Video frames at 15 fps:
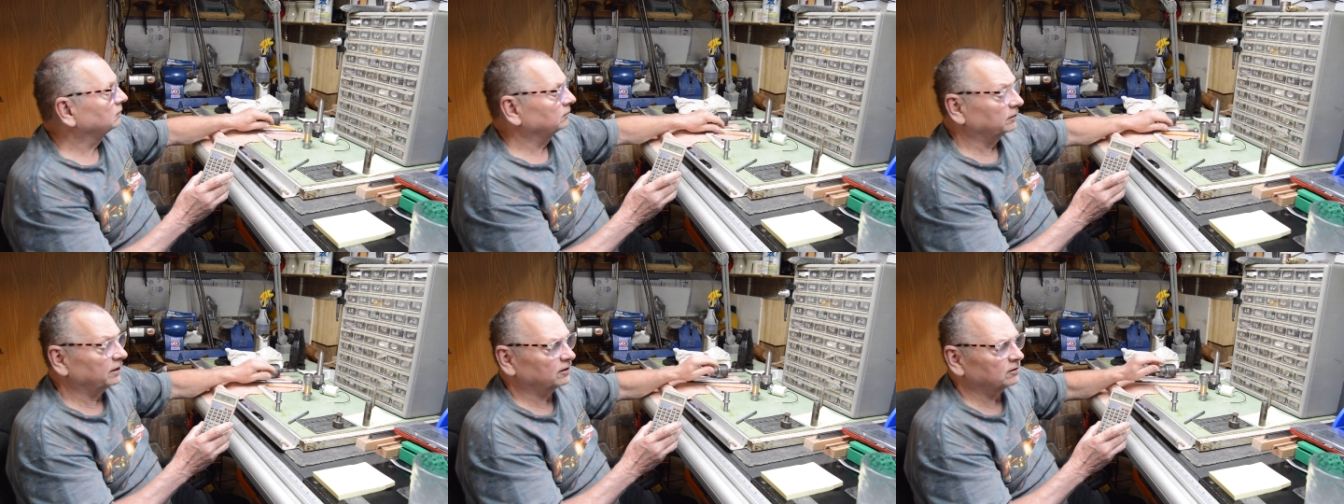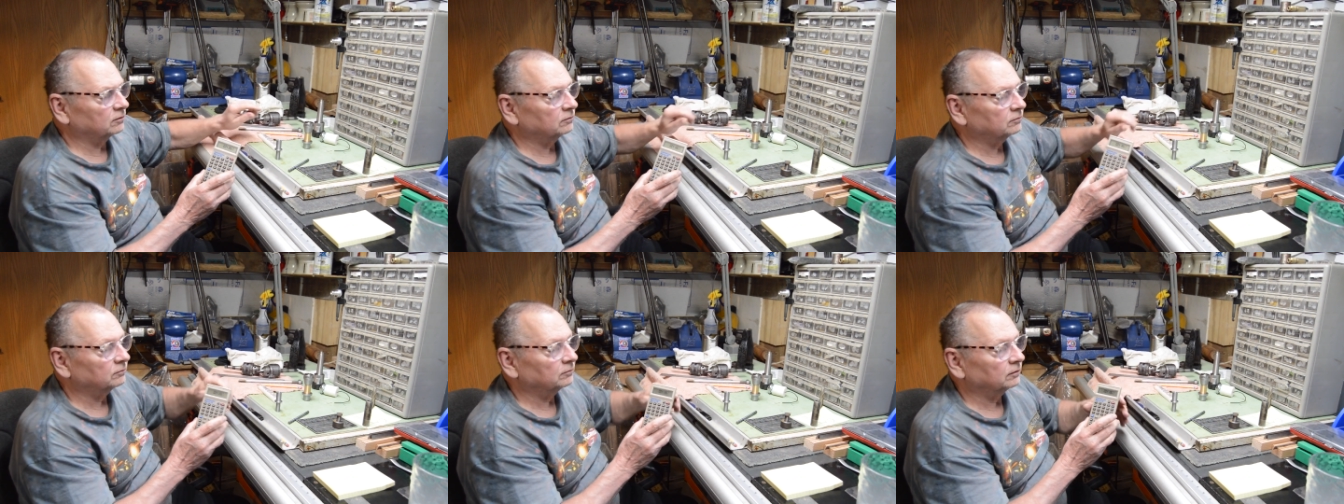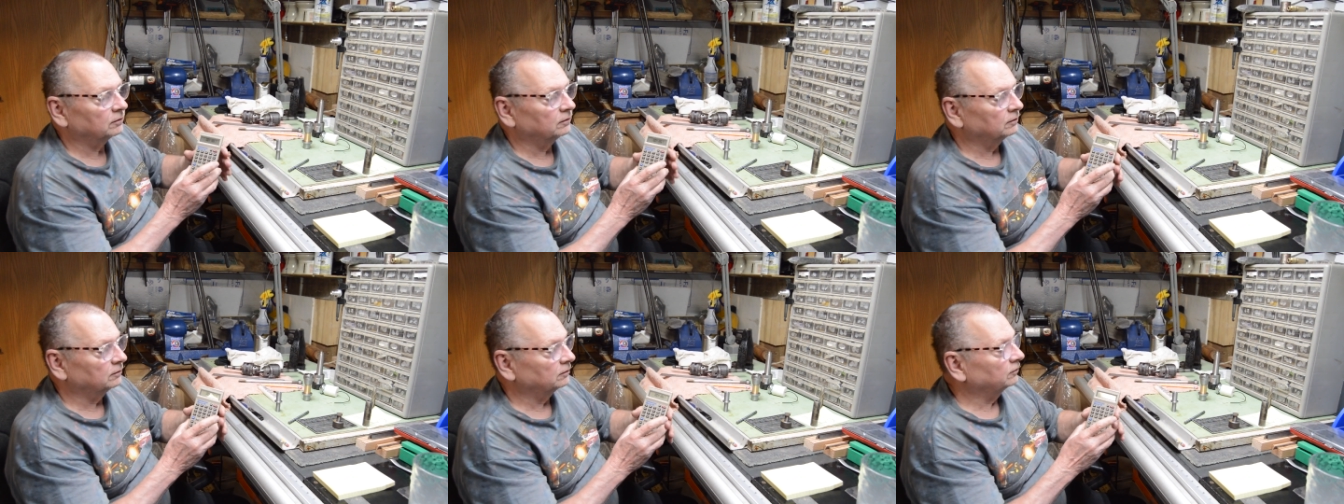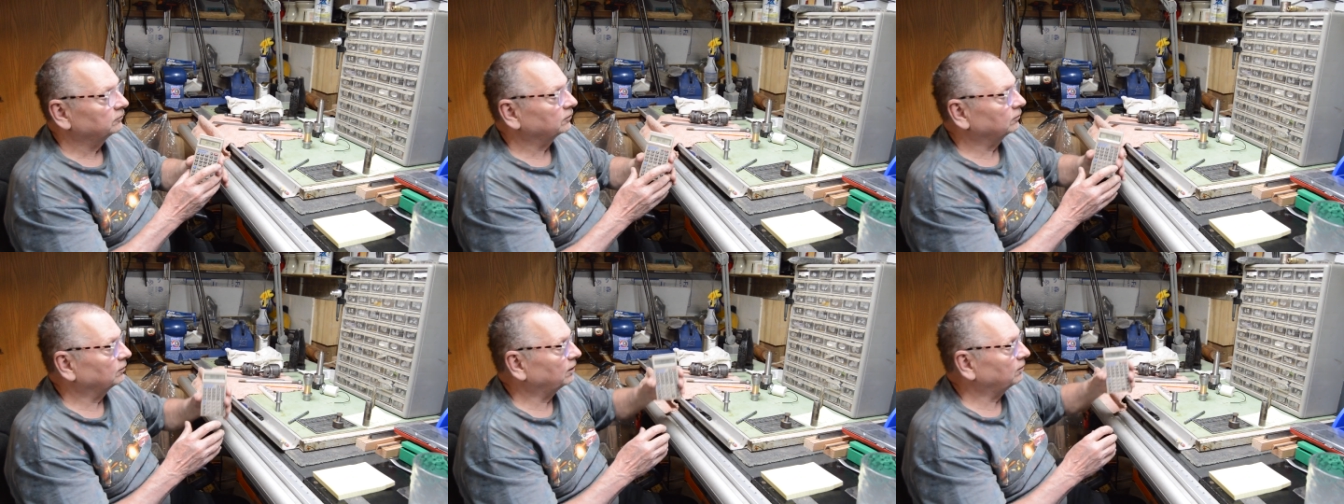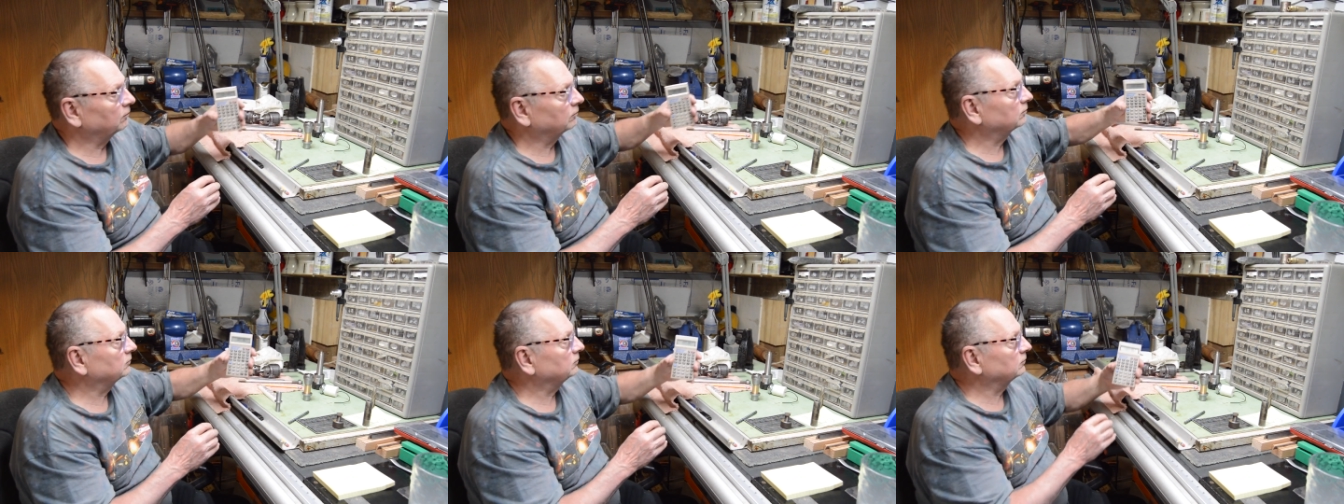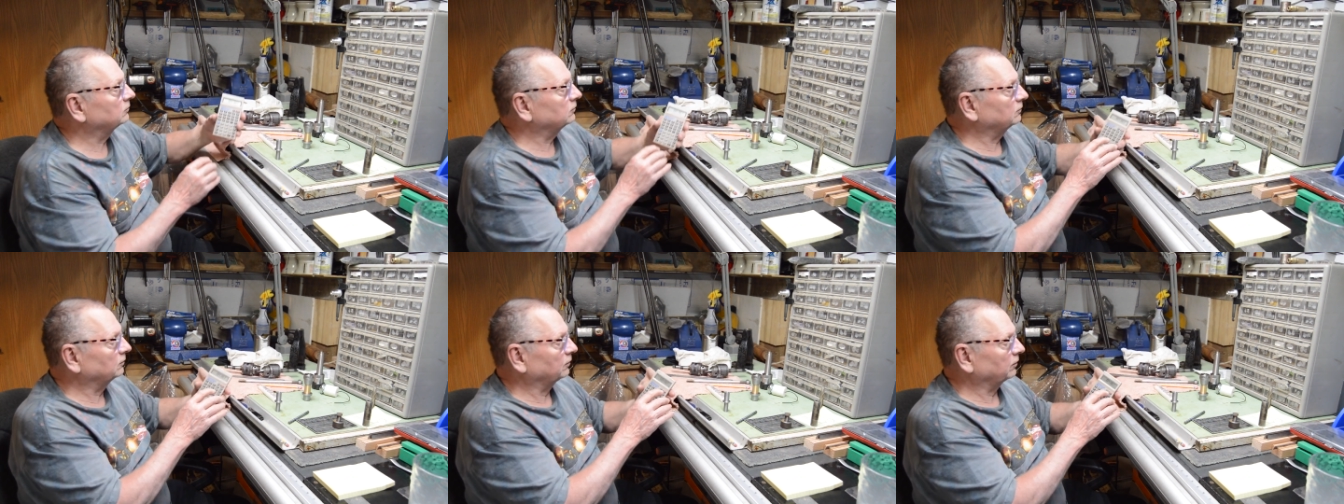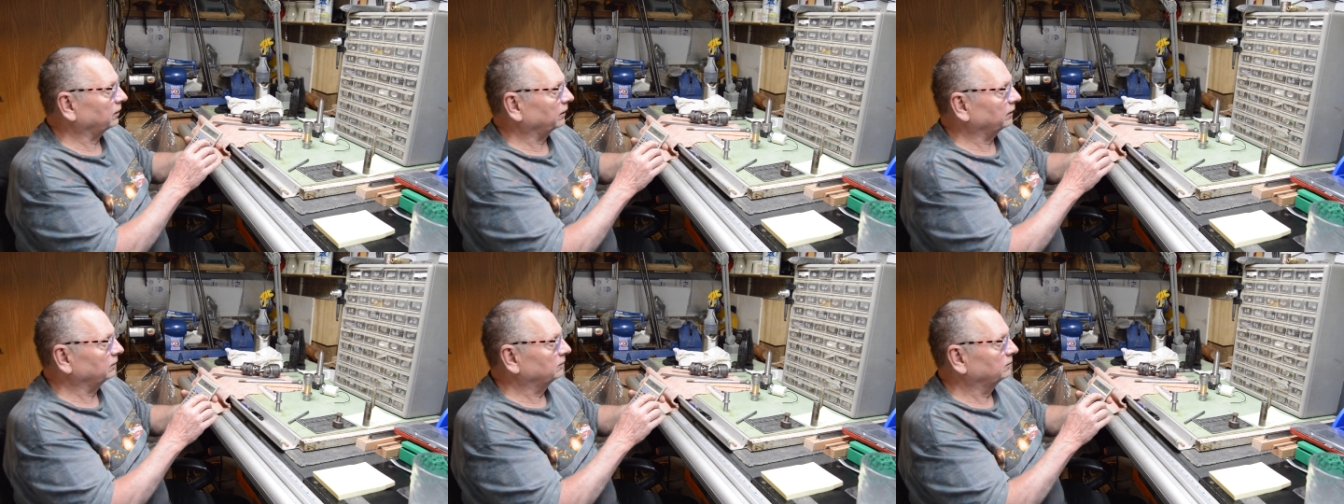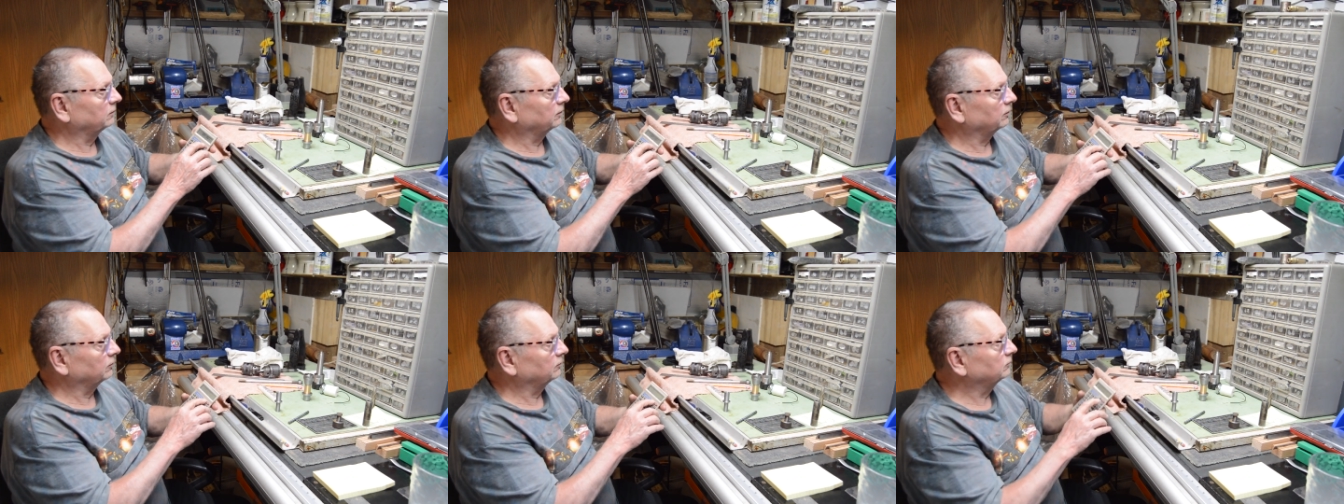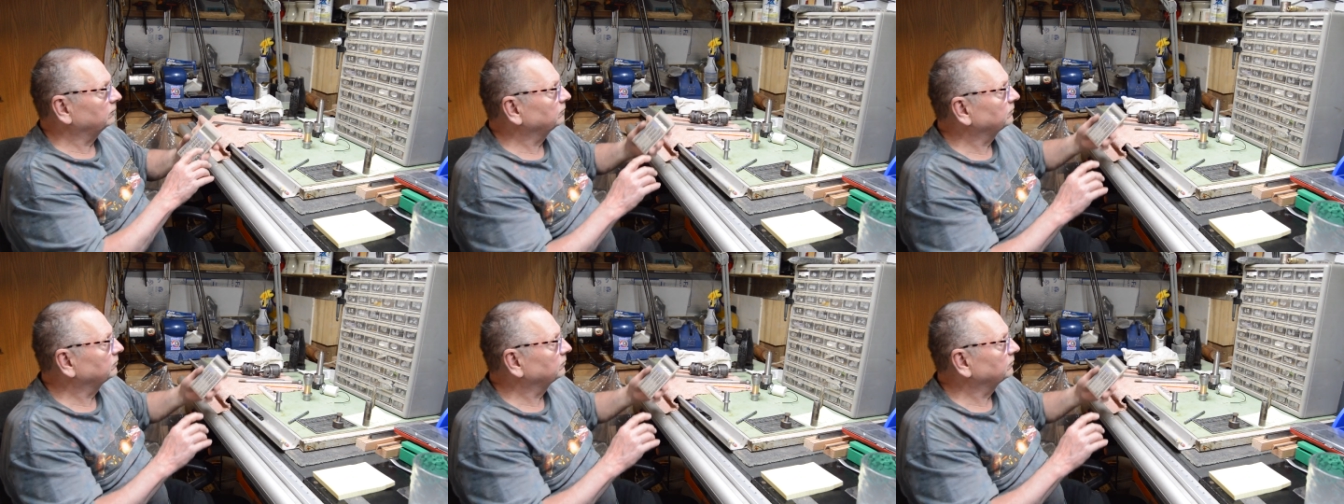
That's, so I'll, okay, so,